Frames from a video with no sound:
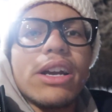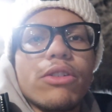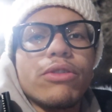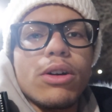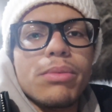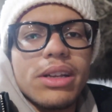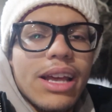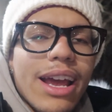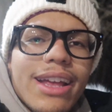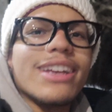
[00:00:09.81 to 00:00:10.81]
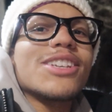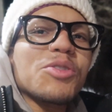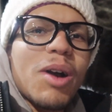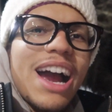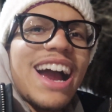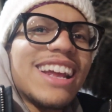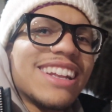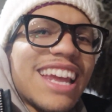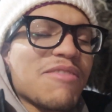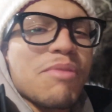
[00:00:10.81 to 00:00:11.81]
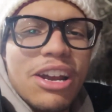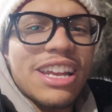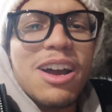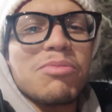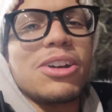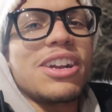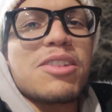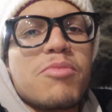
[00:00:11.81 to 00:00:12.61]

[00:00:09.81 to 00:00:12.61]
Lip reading: microphone, but this is why I like barely upload